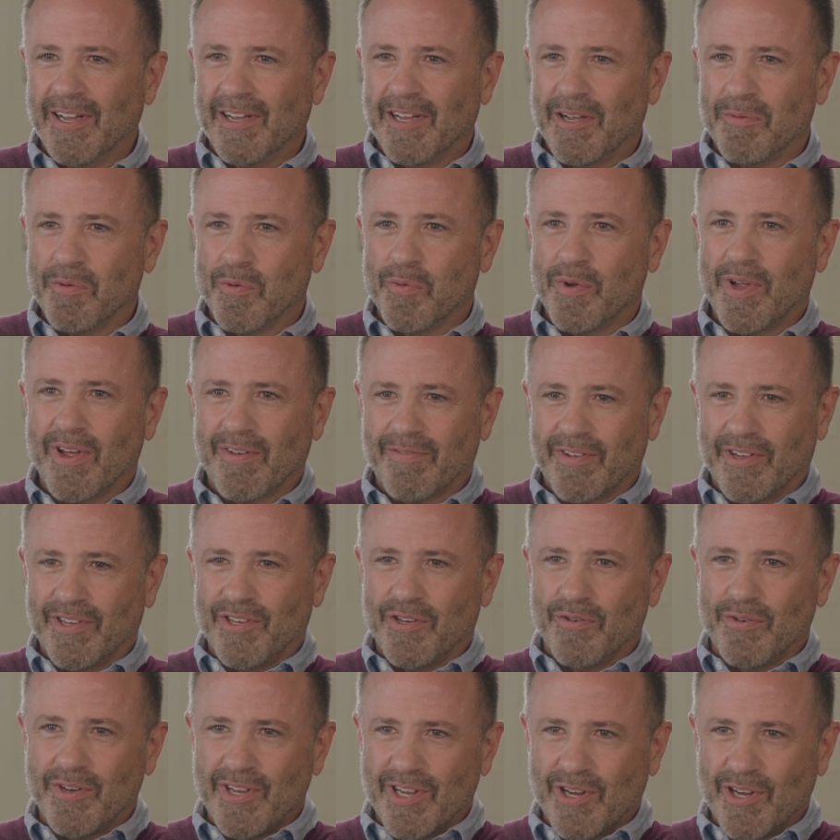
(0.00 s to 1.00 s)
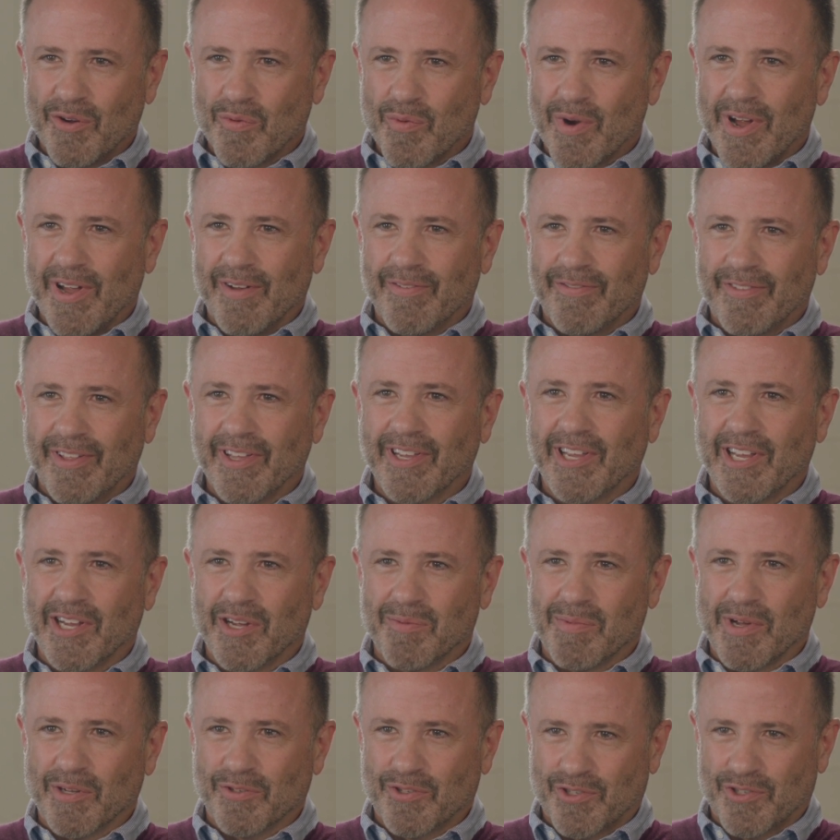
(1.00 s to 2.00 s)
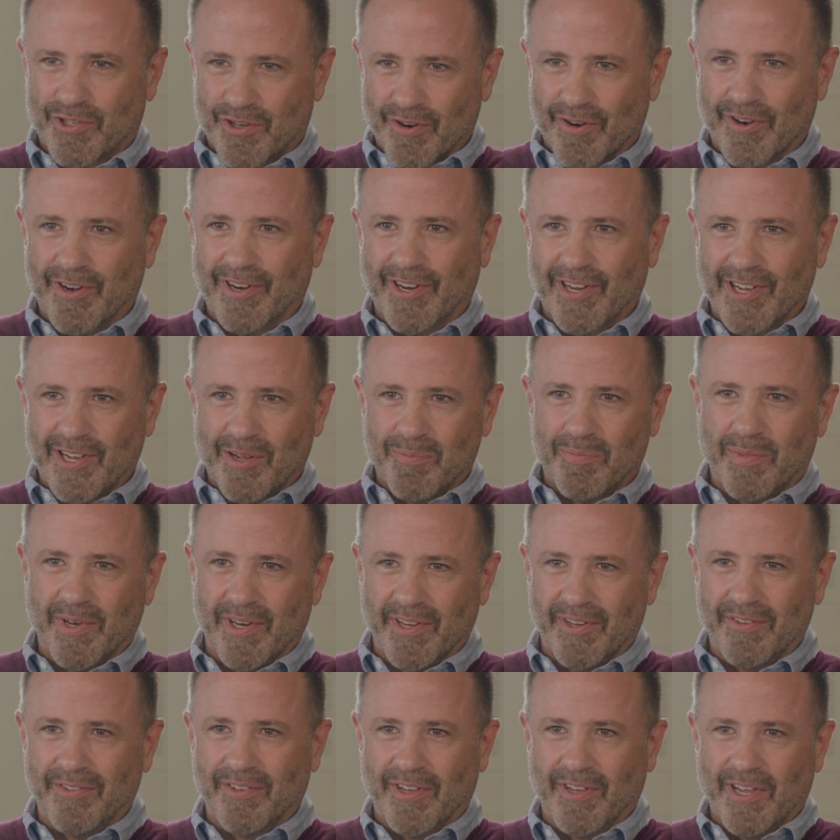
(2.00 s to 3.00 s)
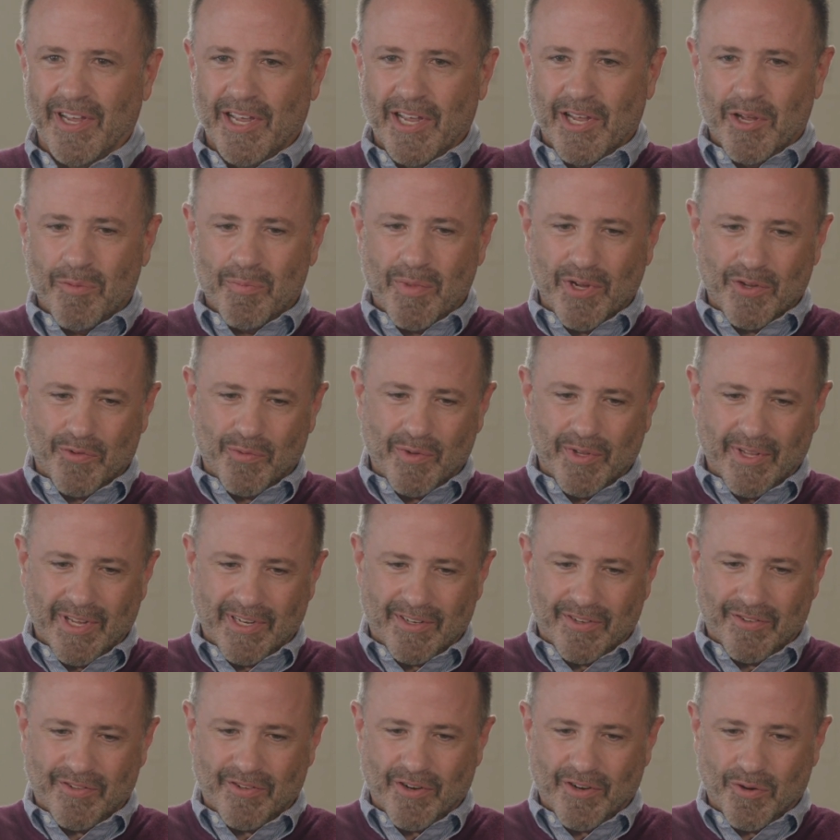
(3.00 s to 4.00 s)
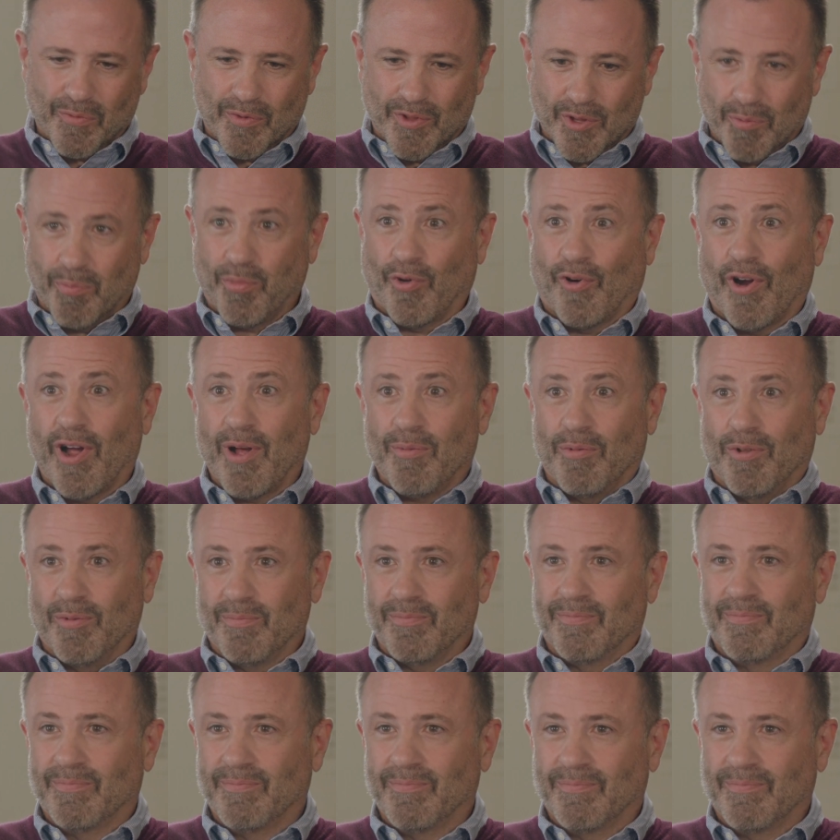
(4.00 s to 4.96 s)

I mean, we have a unique way of thinking about starting companies because we like to start with a problem.